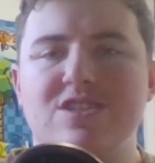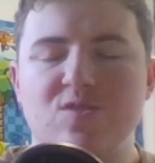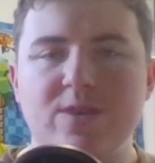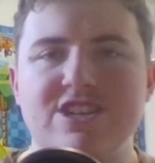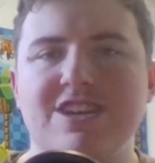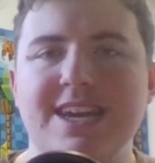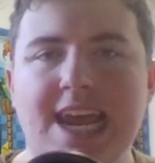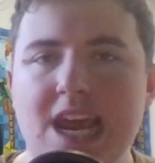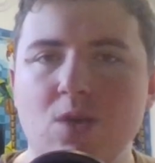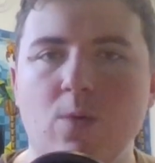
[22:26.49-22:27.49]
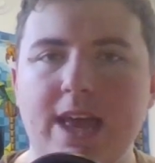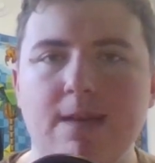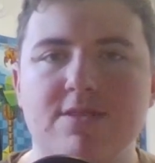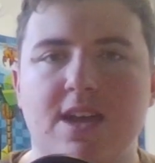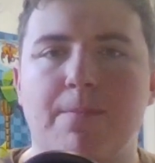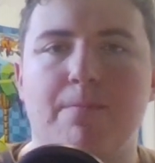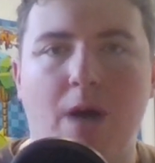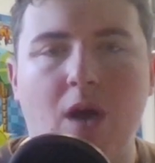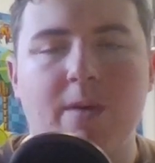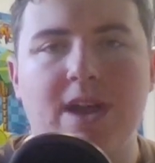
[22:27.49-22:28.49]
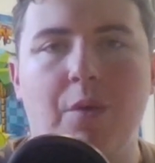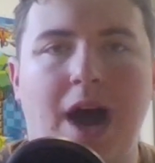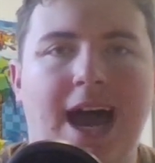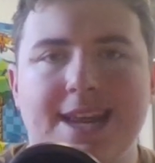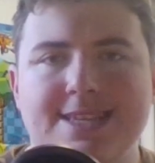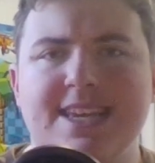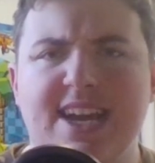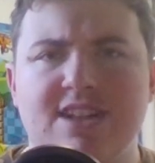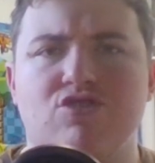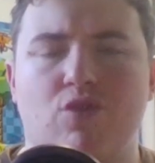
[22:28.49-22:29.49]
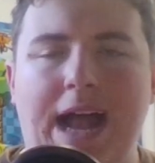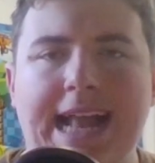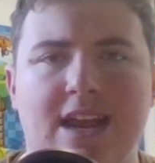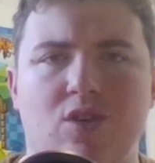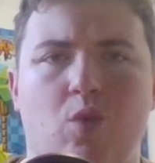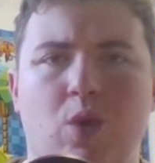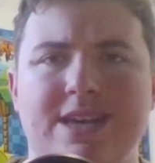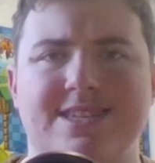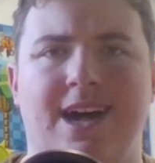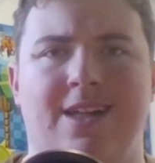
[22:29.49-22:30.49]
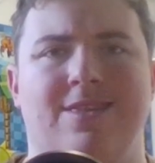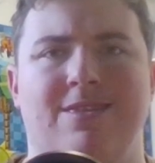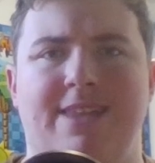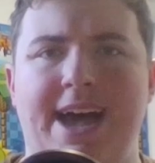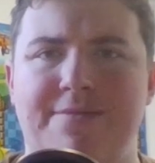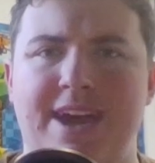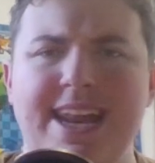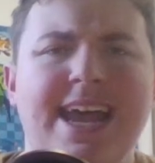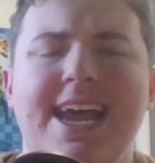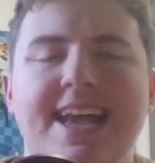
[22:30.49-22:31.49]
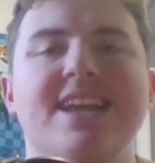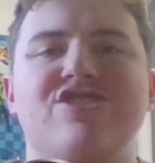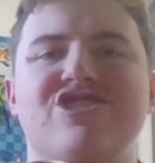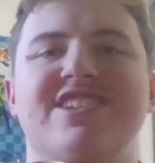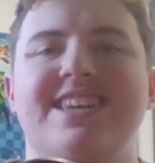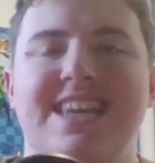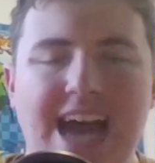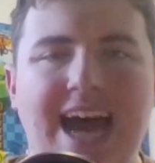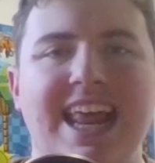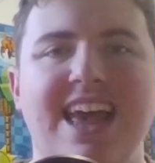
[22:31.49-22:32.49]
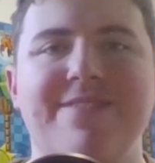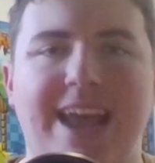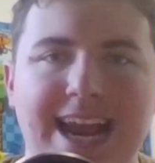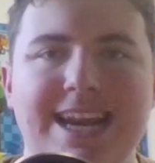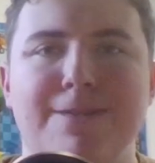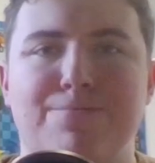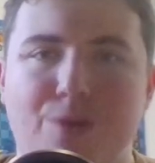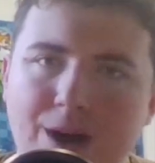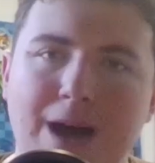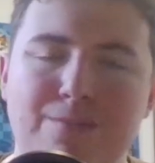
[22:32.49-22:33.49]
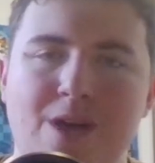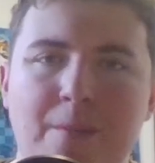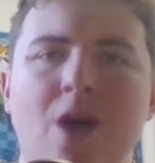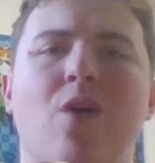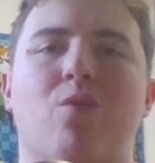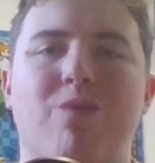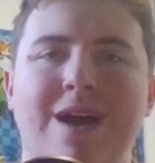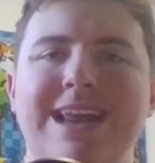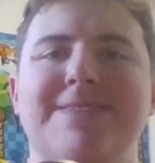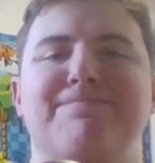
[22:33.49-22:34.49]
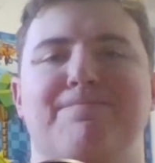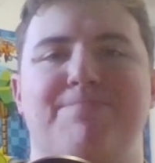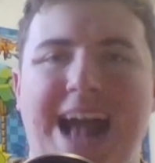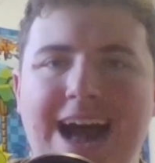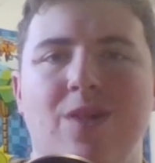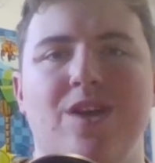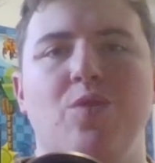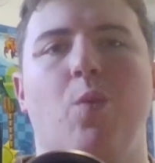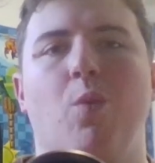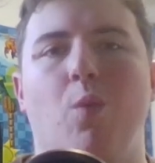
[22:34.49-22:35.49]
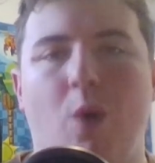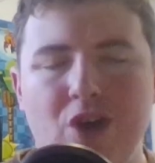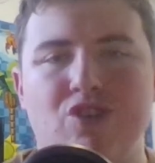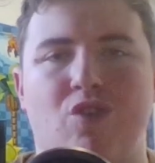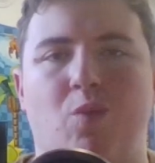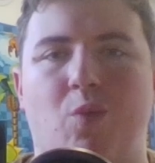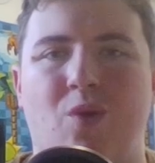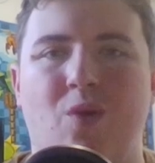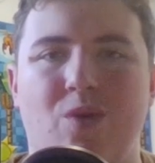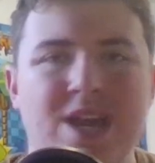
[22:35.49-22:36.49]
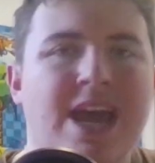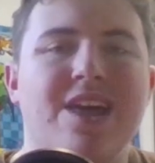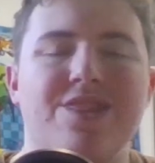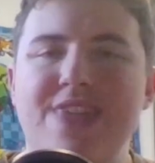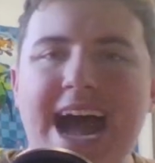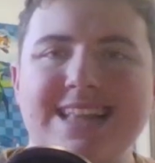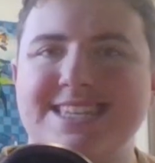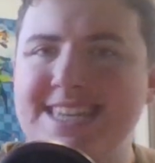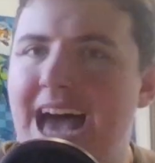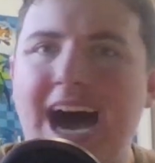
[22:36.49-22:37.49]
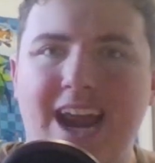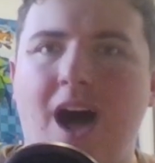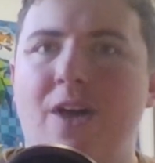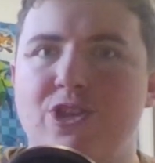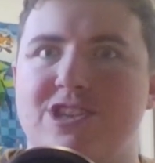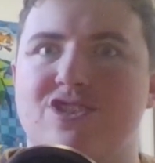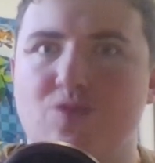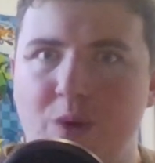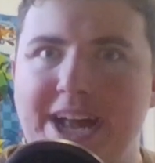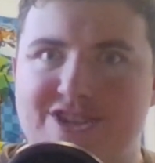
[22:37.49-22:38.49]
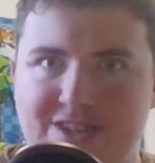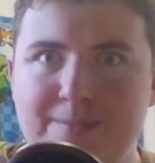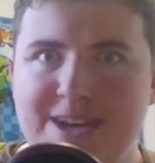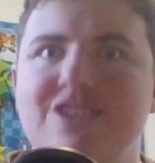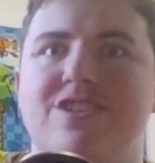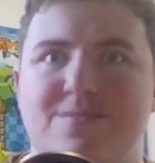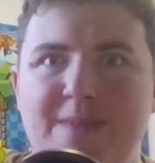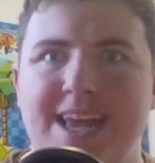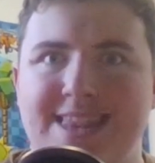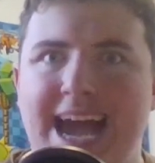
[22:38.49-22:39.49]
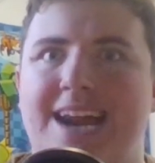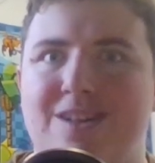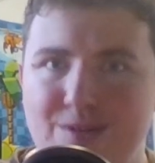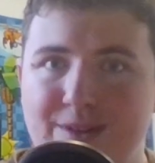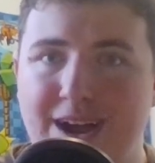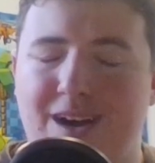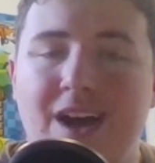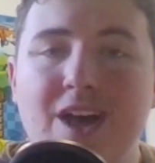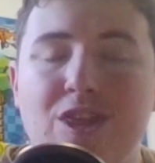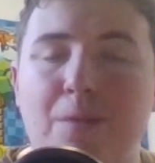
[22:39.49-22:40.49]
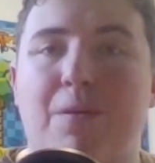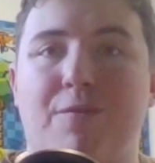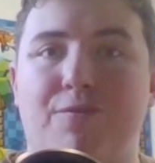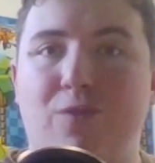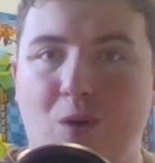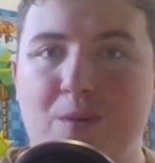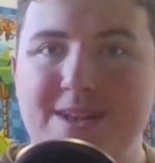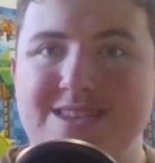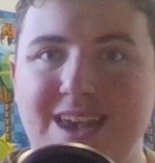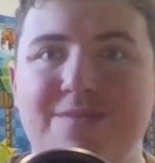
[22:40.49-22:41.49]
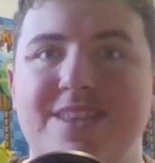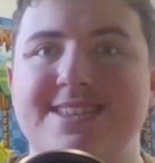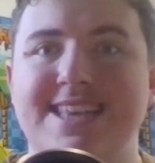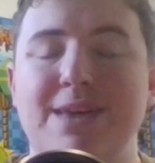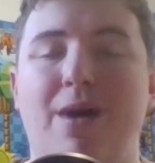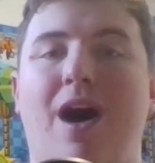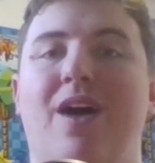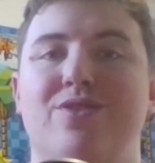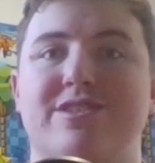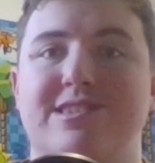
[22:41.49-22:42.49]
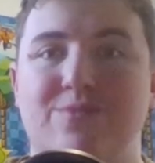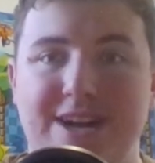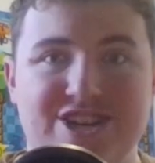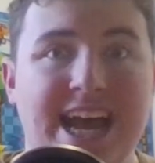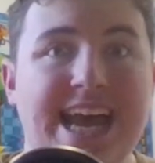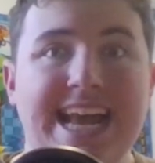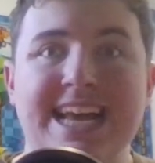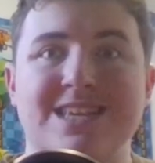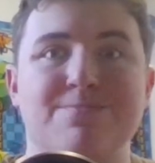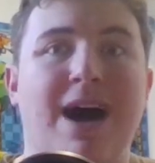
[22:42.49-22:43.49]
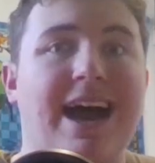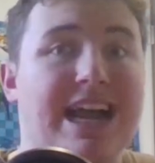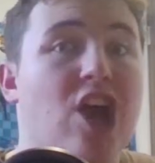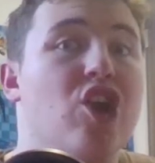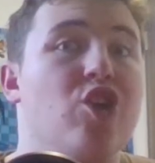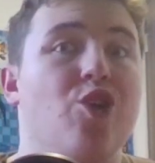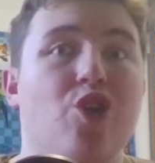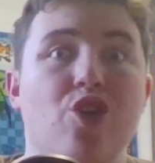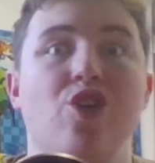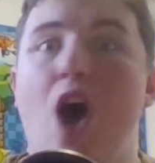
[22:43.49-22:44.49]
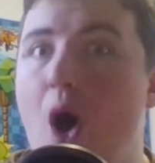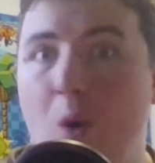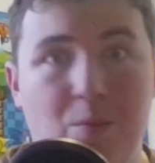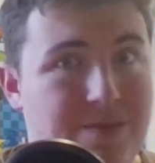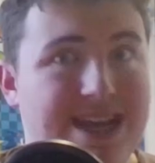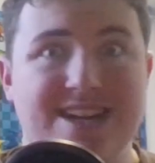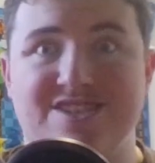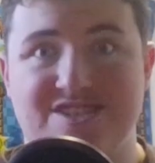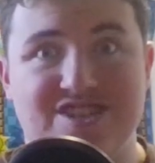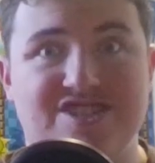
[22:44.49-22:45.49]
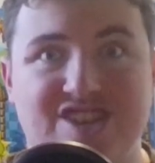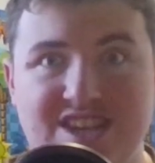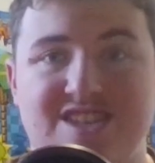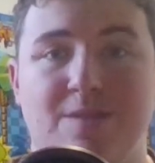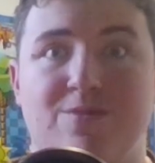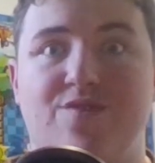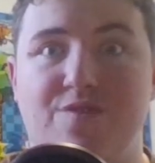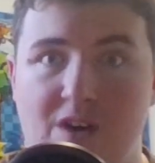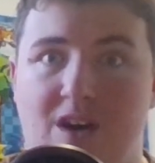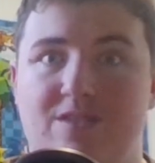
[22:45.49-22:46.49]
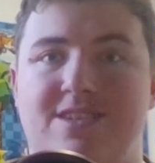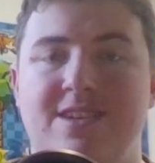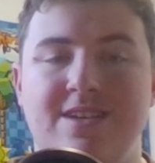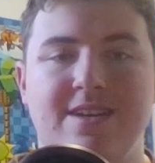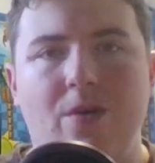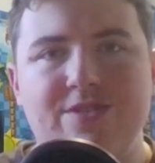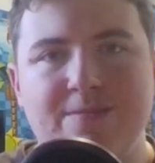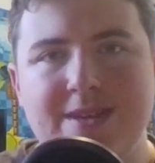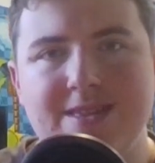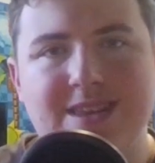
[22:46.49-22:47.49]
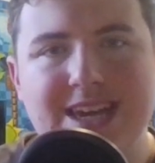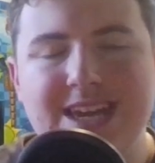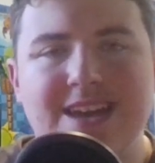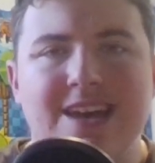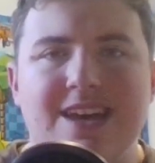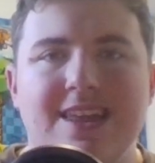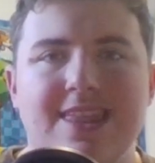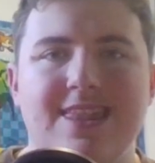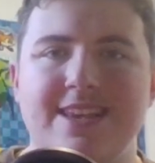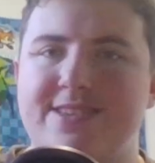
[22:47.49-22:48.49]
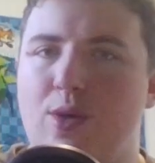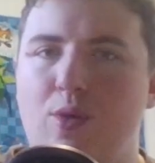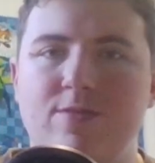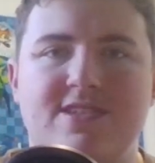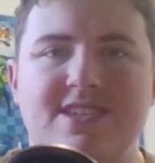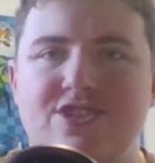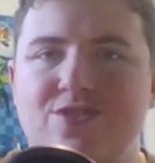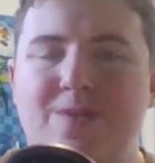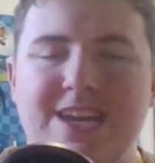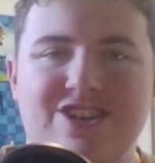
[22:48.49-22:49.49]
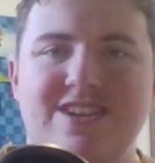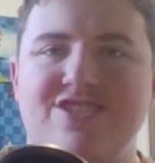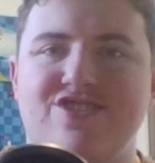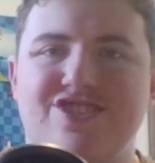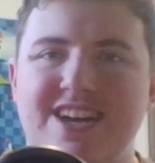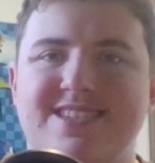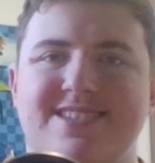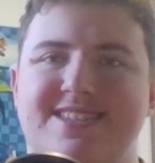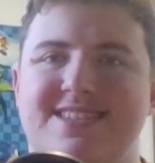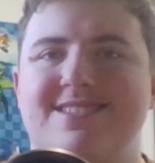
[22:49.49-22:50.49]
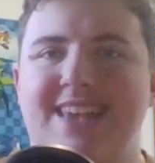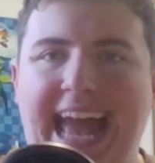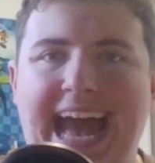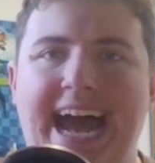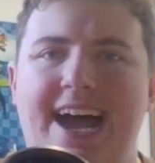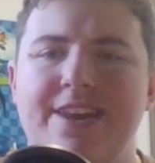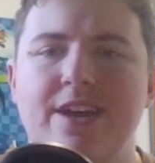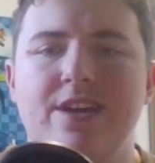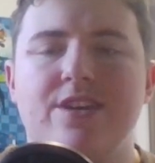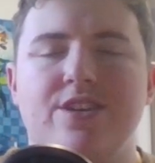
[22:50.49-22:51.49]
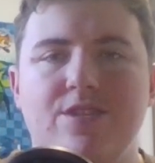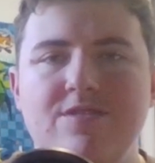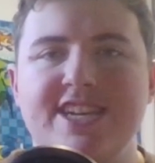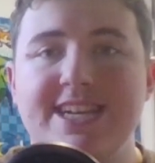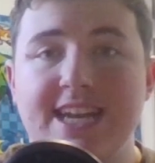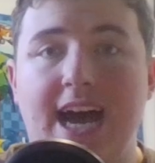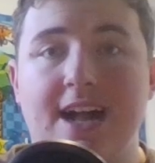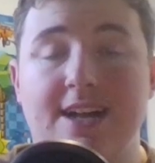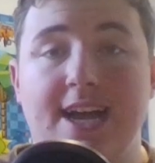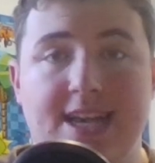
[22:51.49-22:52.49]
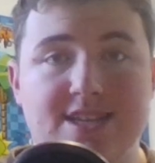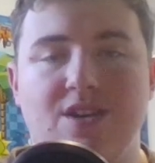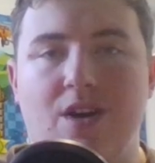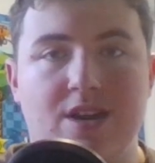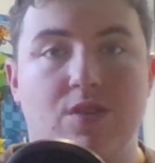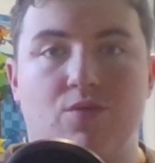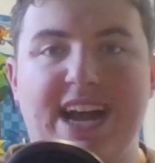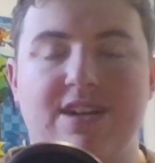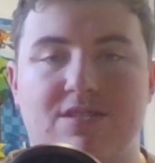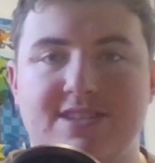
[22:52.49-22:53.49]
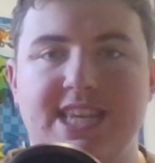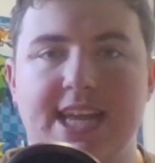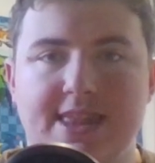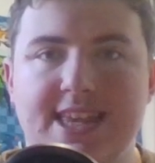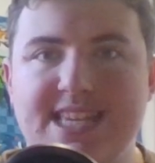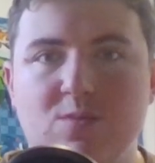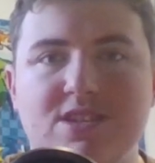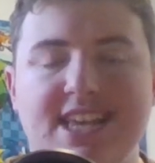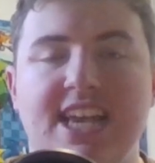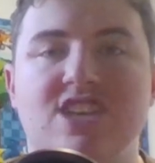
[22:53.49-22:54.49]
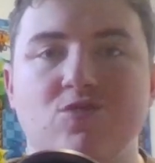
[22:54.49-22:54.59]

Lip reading: The Switch can handle games like Mario Odyssey and Dragon Quest XI. It should not have any problem running Balan Wonderworld. That's not on the Switch, let me just make that clear. The performance of this game on the Switch is by no means the system's fault. Ultimately, this whole situation is just sad. Yuji Naka has gone on record saying this was